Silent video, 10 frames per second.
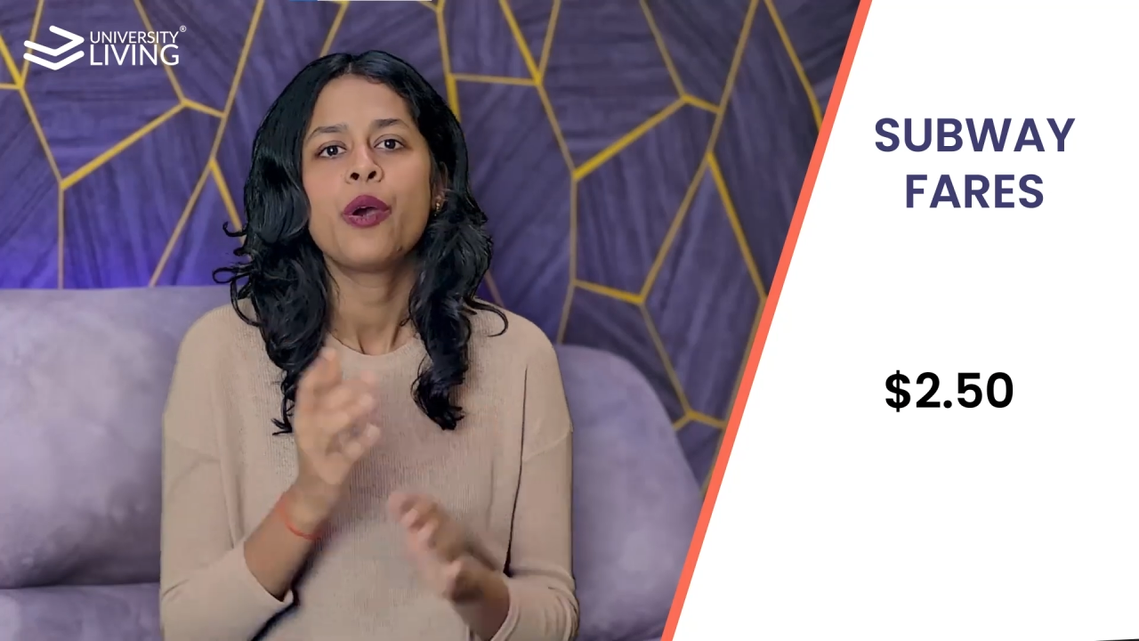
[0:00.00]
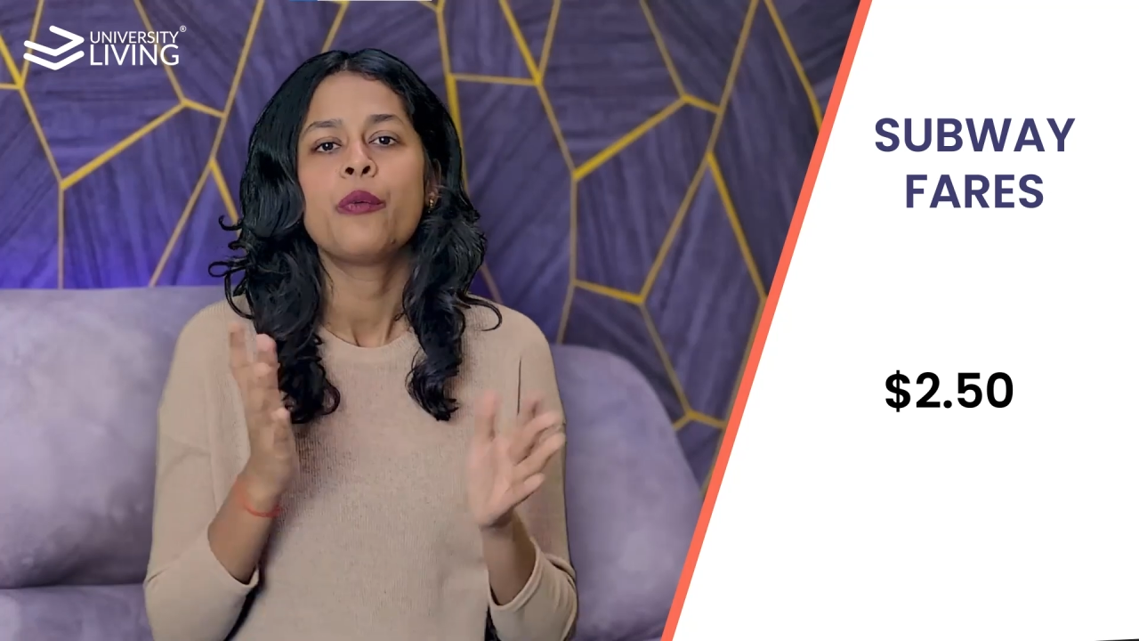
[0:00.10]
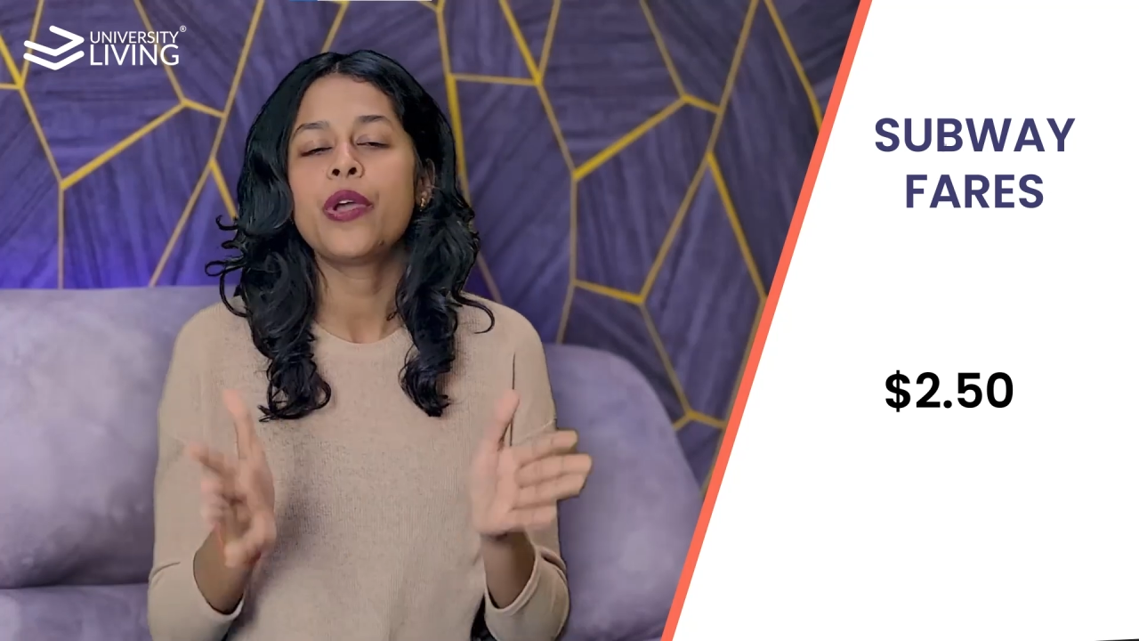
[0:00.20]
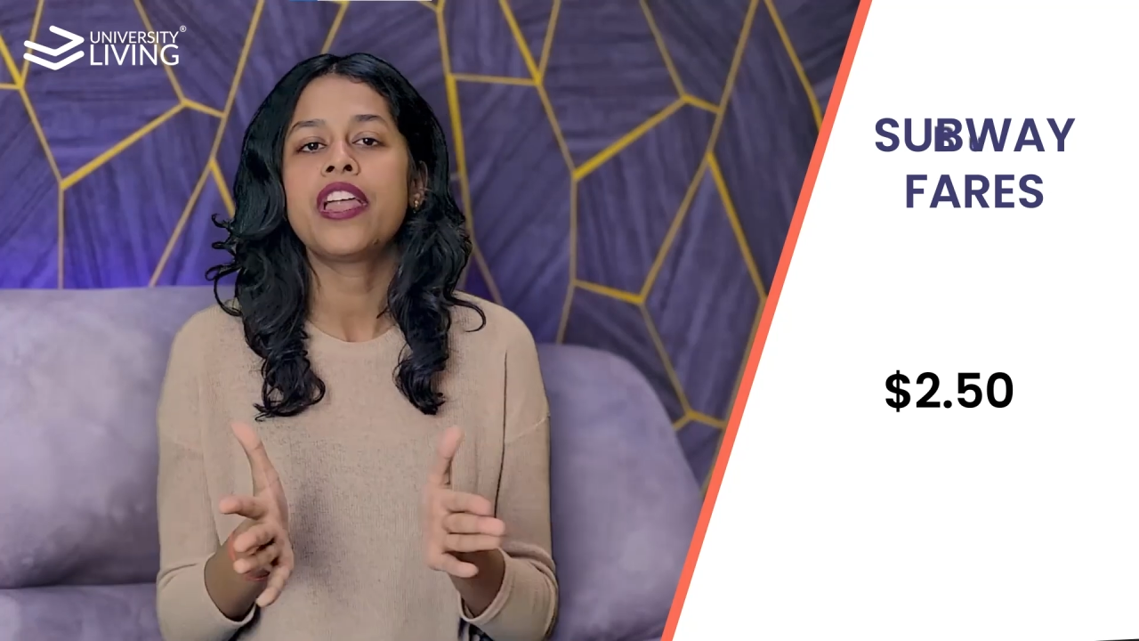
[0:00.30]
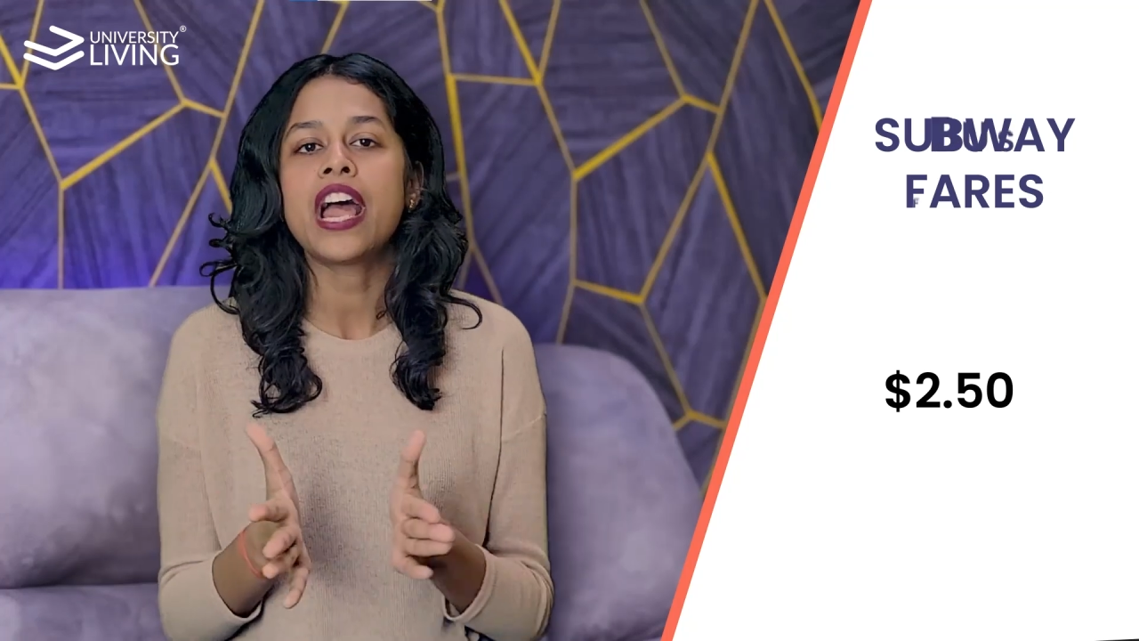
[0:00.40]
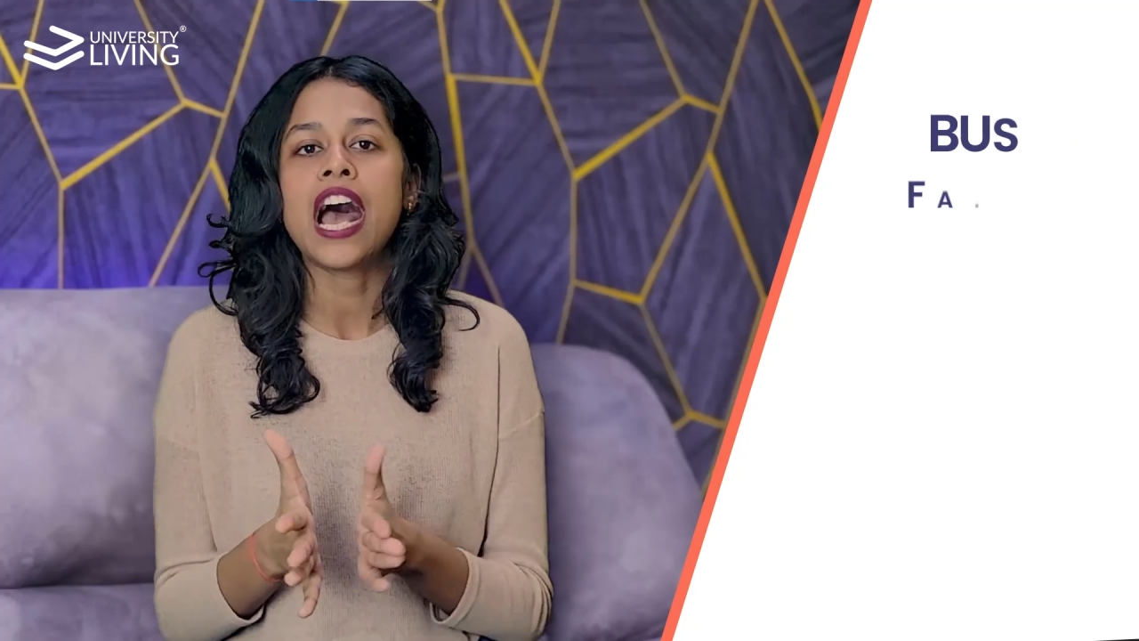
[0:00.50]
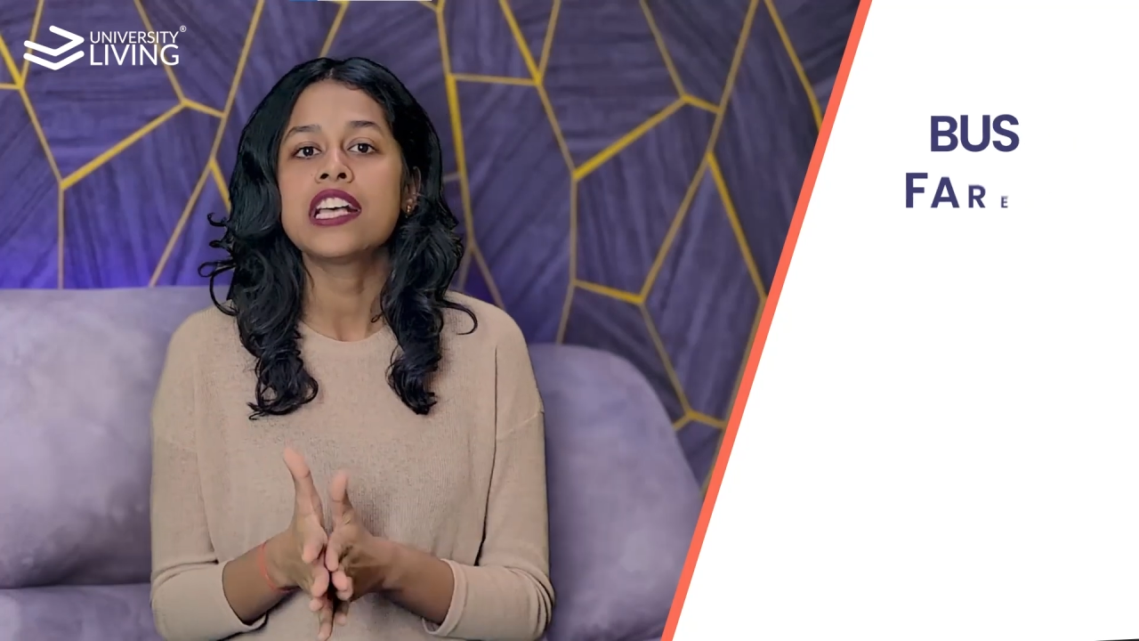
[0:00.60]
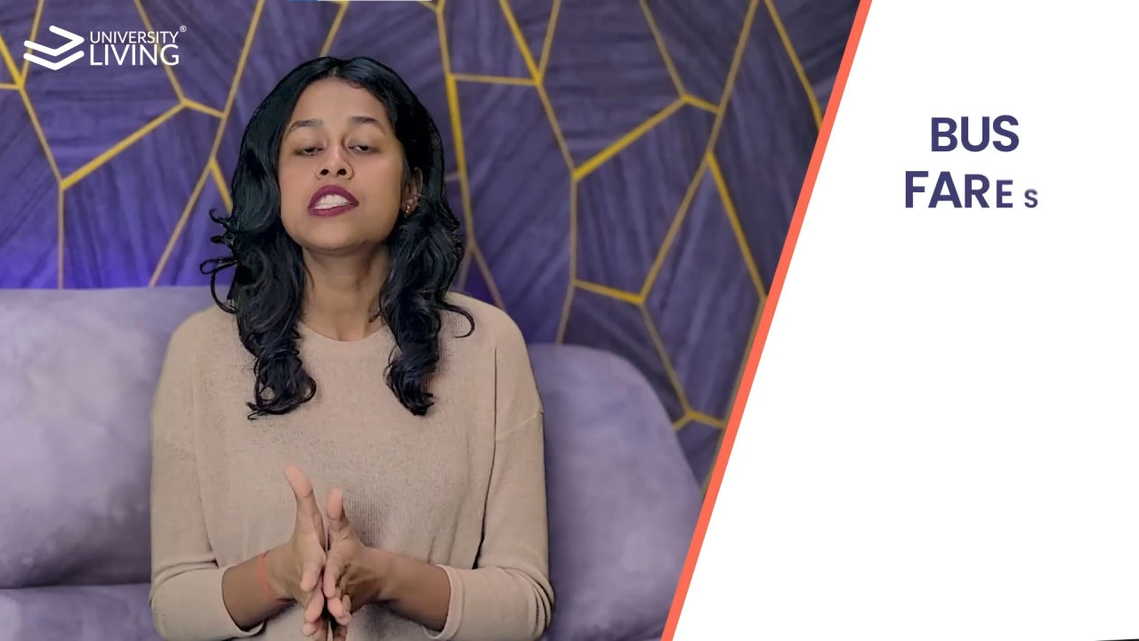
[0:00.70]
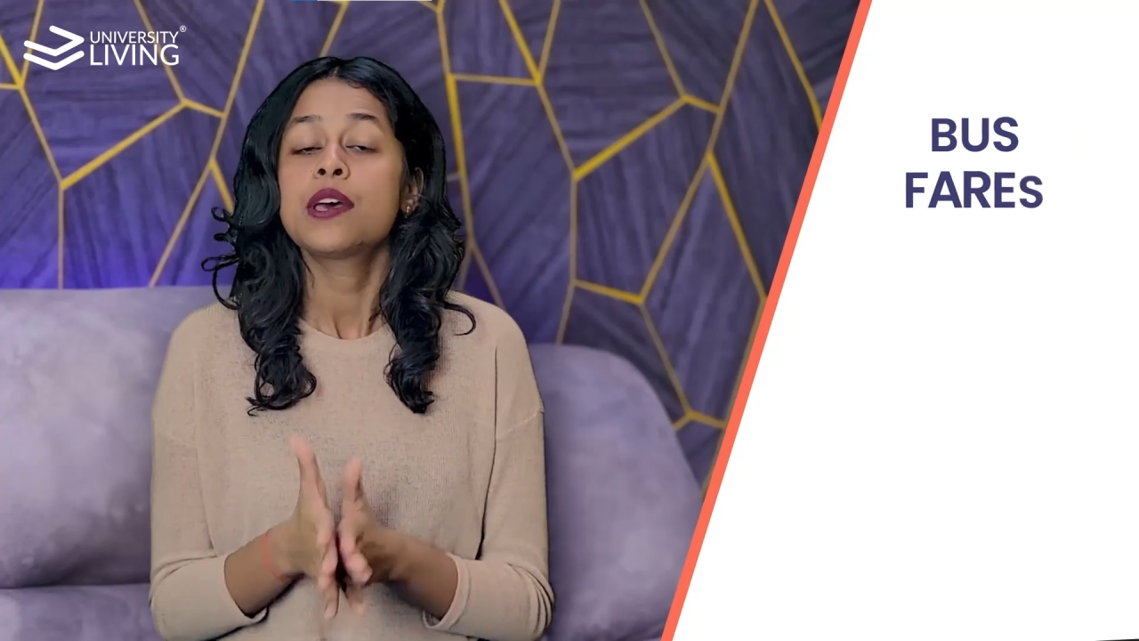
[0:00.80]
whereas